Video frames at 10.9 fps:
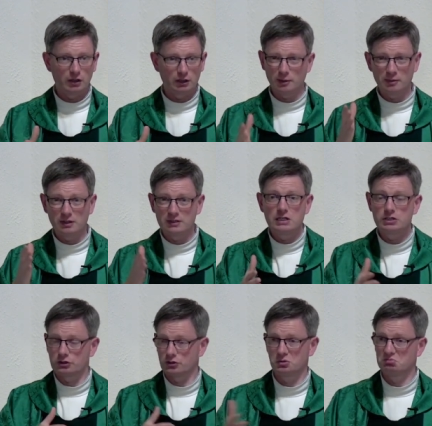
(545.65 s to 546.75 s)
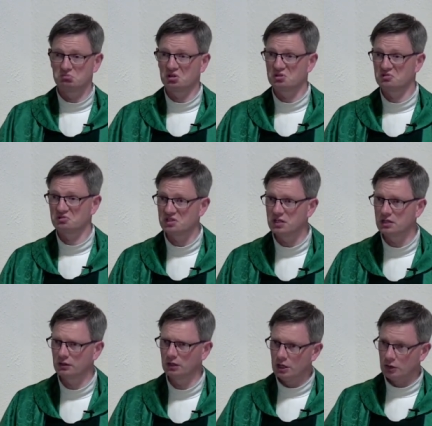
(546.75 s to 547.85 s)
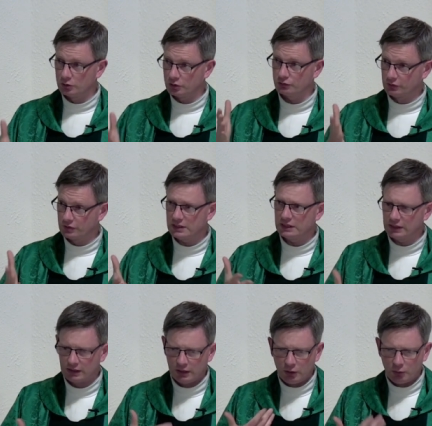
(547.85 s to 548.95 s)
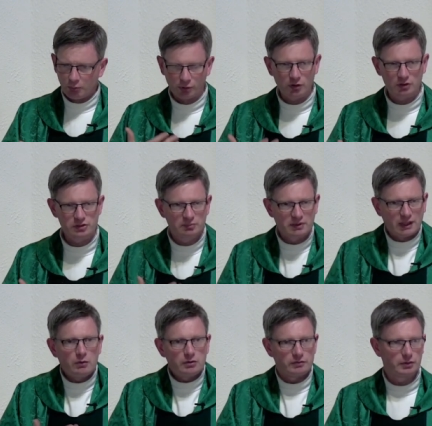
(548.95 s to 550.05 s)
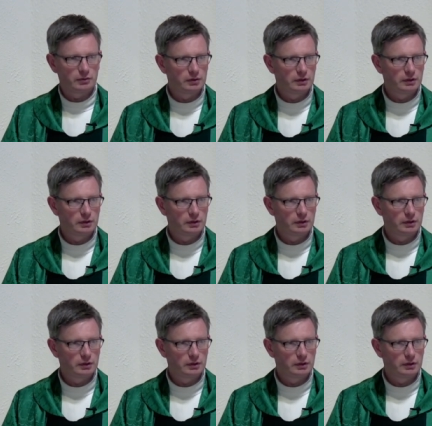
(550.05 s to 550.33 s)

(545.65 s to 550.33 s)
They may have been a teacher who taught you for a year, who just really brought something out of you.